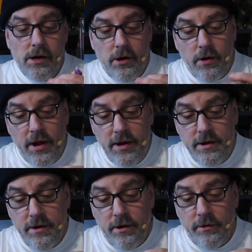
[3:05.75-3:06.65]
Oh, I
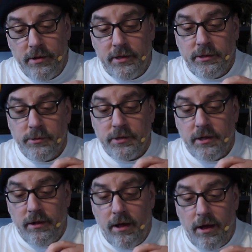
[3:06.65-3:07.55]
didn't know that this was
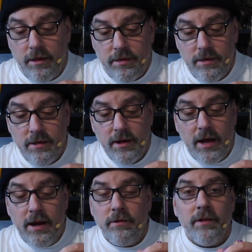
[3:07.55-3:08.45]
cloth.
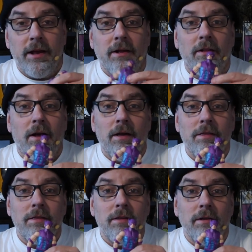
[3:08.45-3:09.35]
I don't like
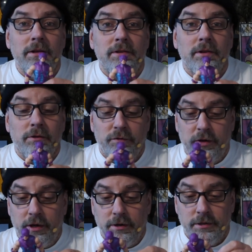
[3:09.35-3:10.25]
cloth on these little
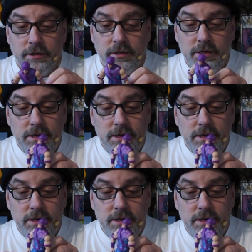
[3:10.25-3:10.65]
figures.